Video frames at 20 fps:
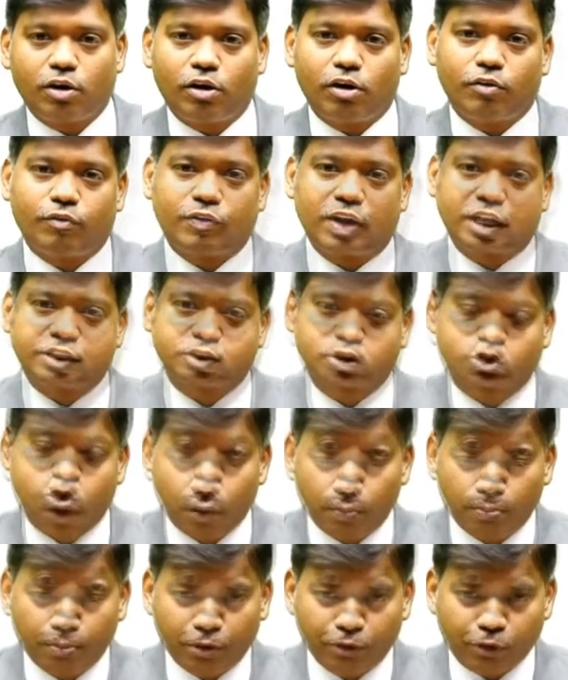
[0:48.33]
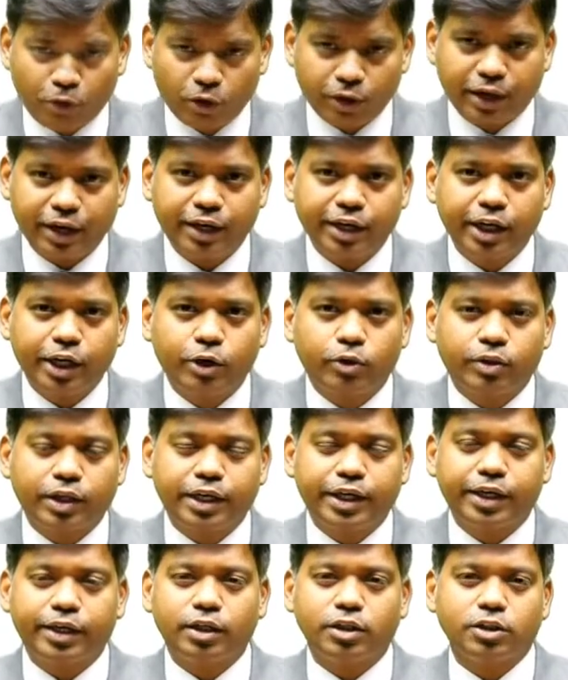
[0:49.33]
uh, fractures. Before getting into the
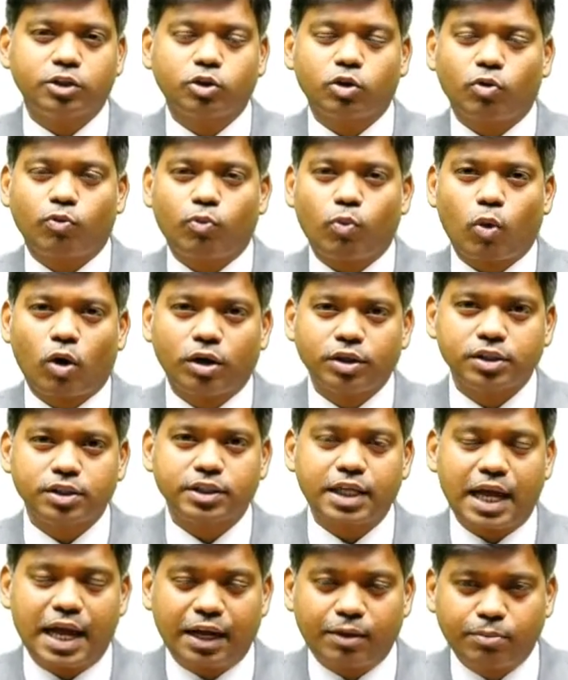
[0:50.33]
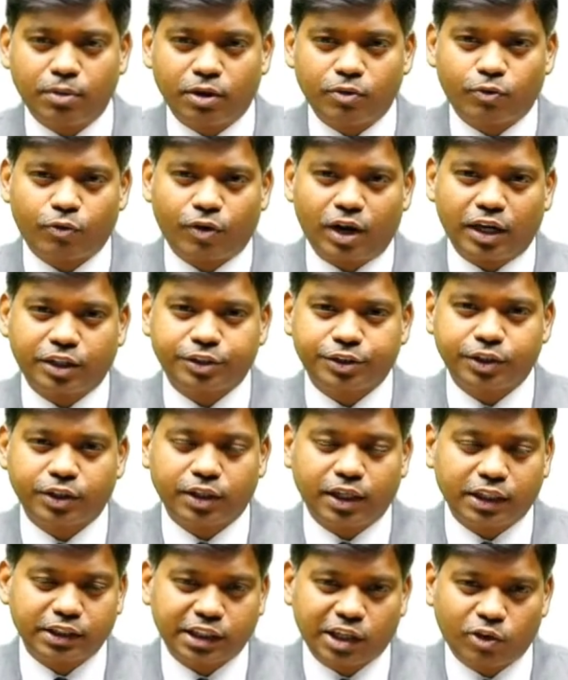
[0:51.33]
details of what is hangman
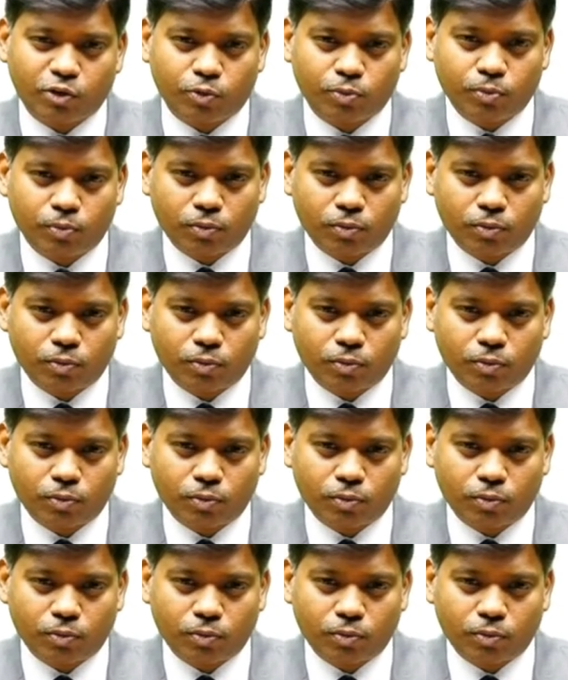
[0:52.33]
fracture as I